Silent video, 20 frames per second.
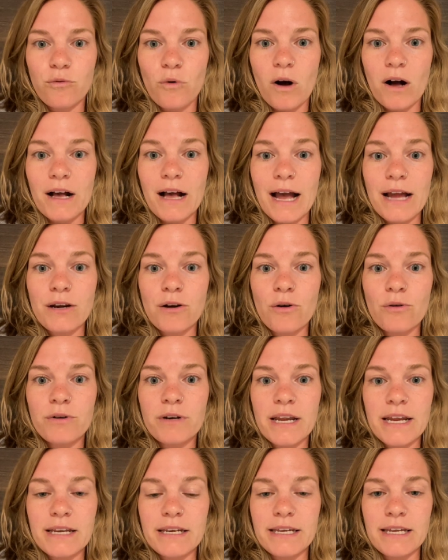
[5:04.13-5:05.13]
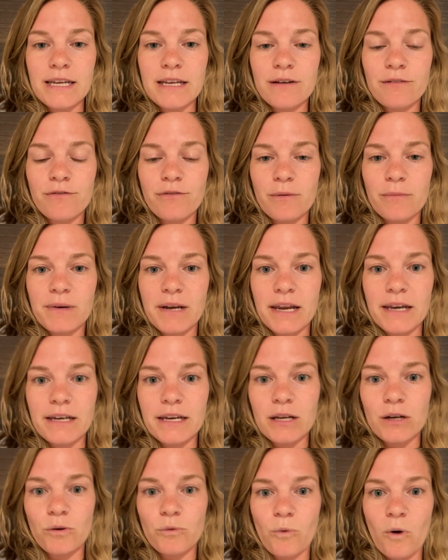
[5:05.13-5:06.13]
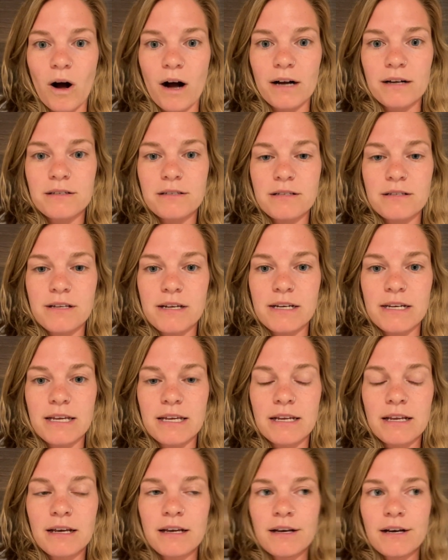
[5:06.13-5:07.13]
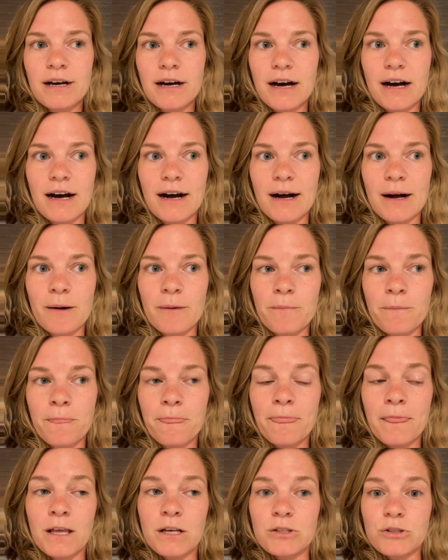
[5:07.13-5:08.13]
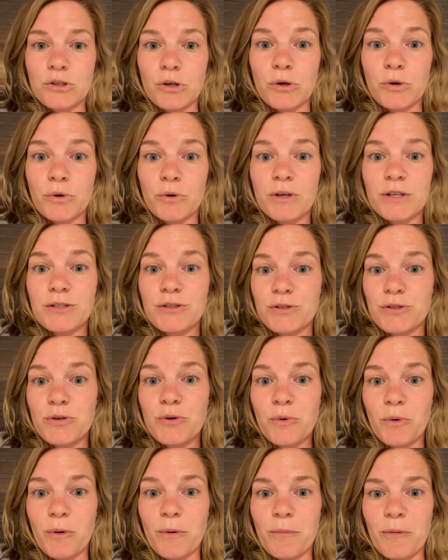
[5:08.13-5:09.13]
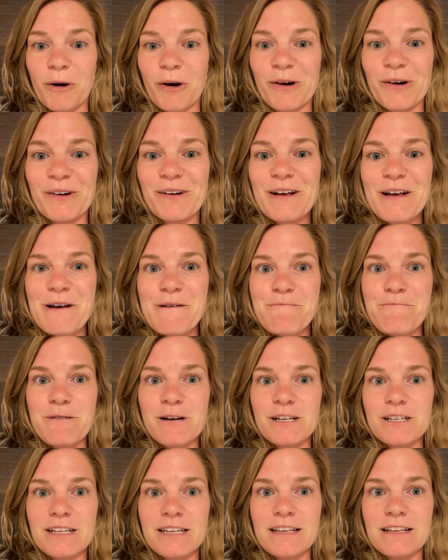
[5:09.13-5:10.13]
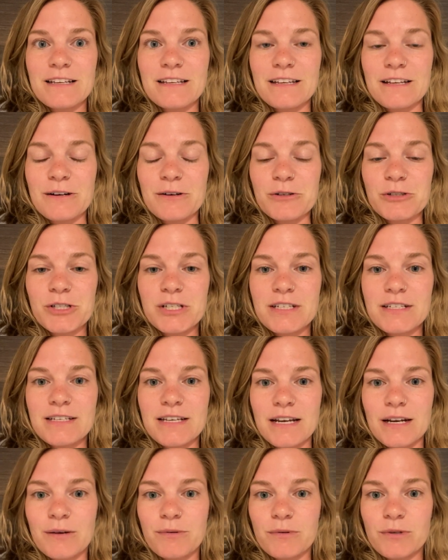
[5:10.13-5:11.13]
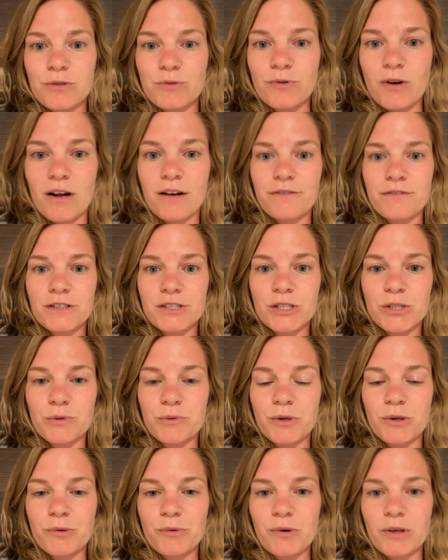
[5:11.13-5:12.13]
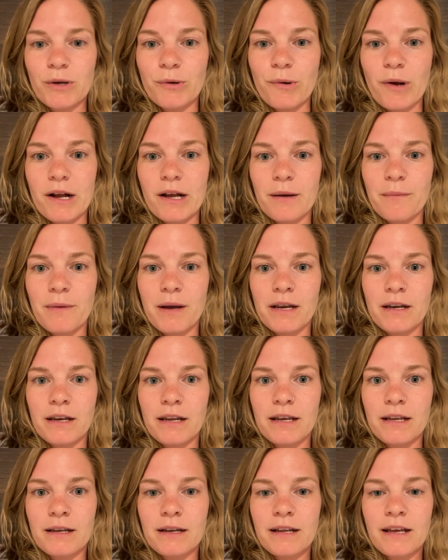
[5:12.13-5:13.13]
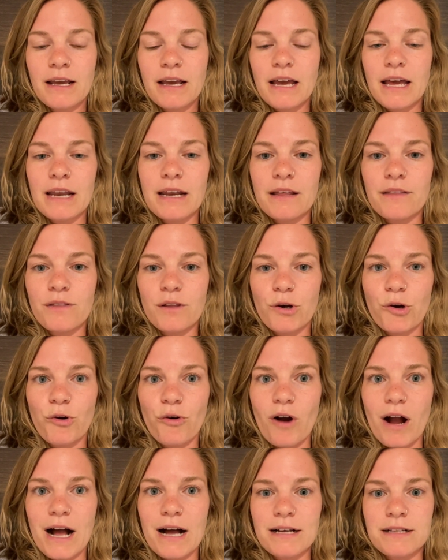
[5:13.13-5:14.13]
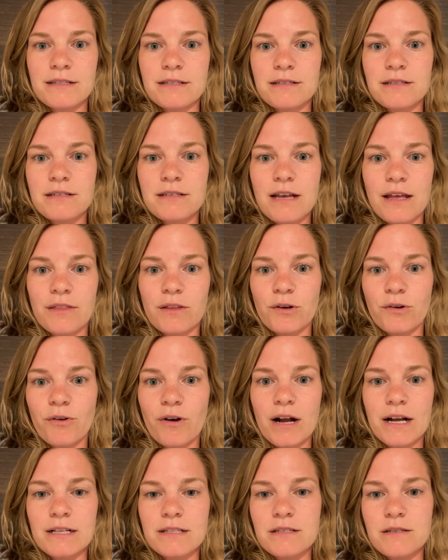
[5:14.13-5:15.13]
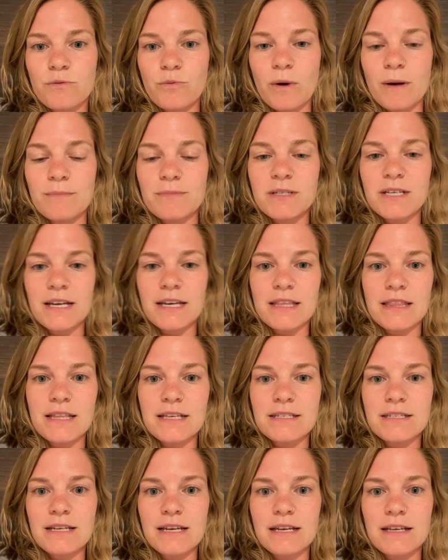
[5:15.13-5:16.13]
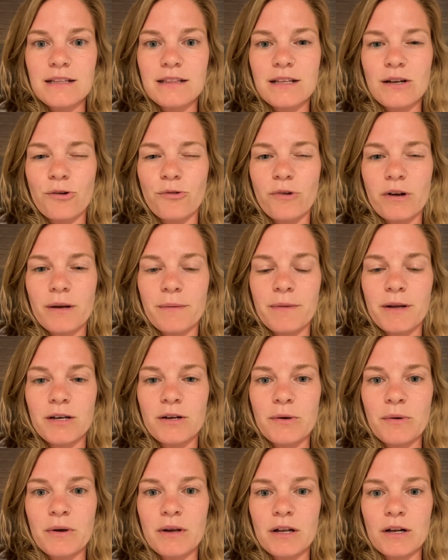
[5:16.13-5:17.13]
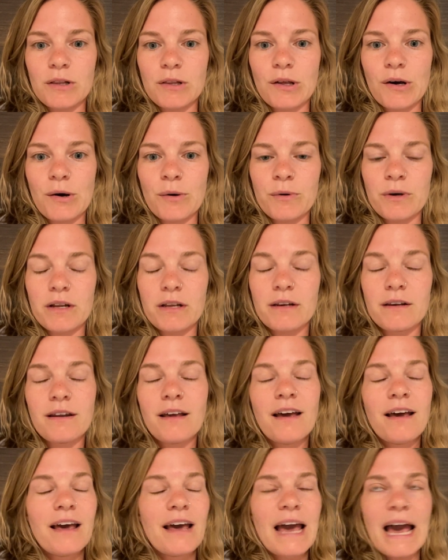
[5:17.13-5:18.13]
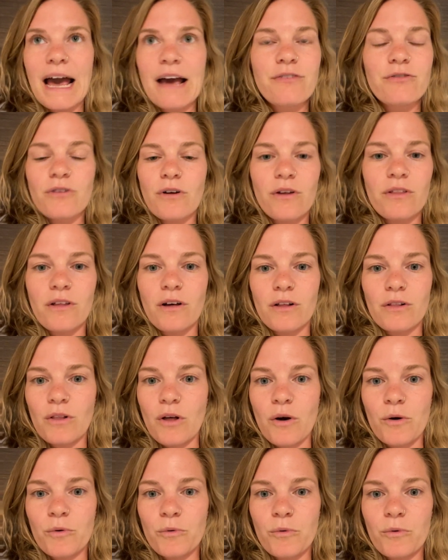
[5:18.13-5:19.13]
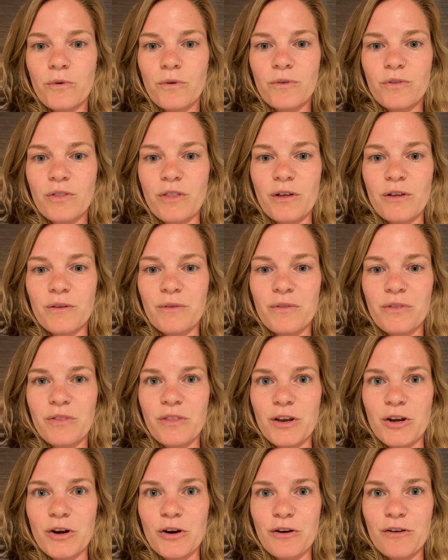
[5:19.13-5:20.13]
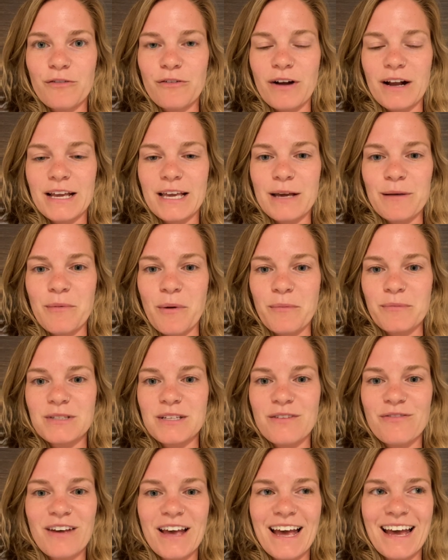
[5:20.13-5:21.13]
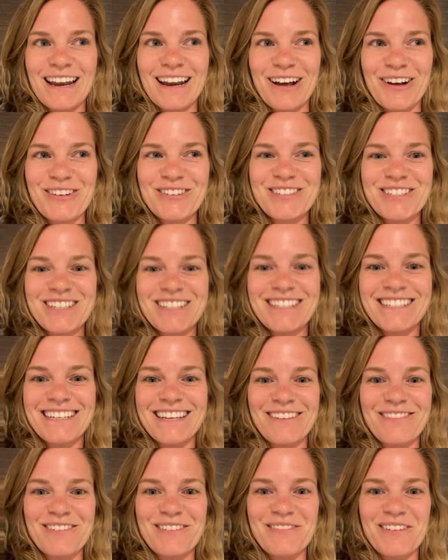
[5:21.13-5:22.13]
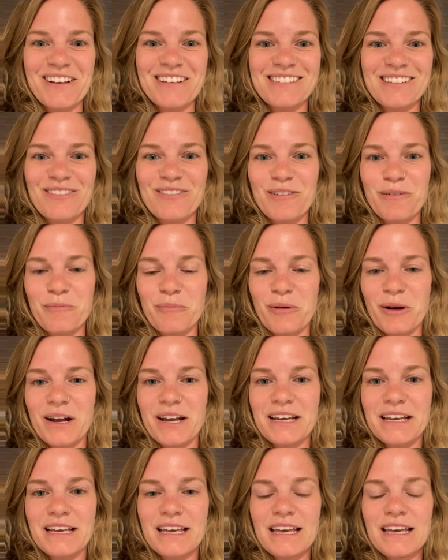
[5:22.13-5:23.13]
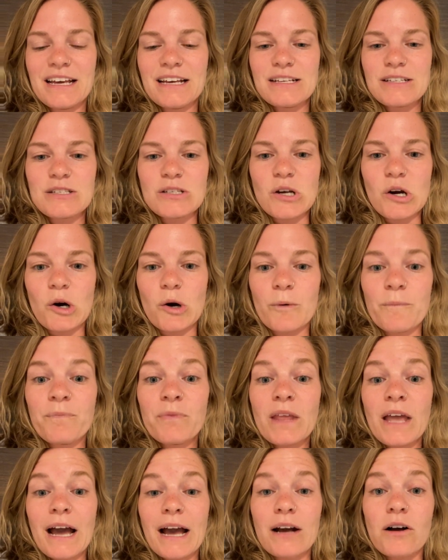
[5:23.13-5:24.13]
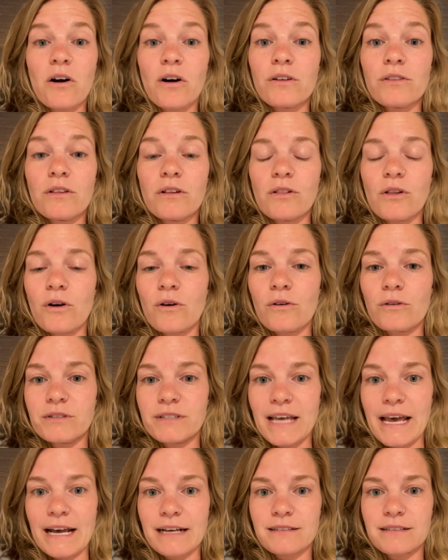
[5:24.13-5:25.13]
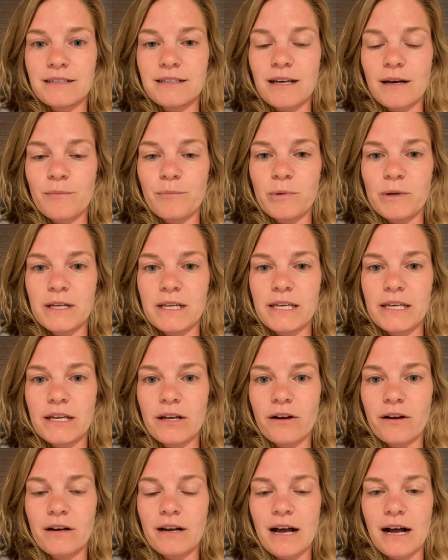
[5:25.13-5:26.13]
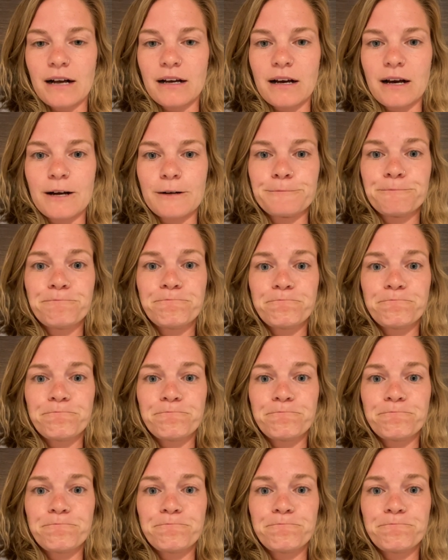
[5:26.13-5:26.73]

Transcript: walk. I know Nadine from Nadine Walks did it. So it's doable, but you know, she said it was rough and she wouldn't really recommend it. And in the Grans, on the Grans website, they say they don't recommend doing it alone. And after all the nerve-wracking moments I've had, I was just giving myself a break. So I called the local taxi company here in Jaca,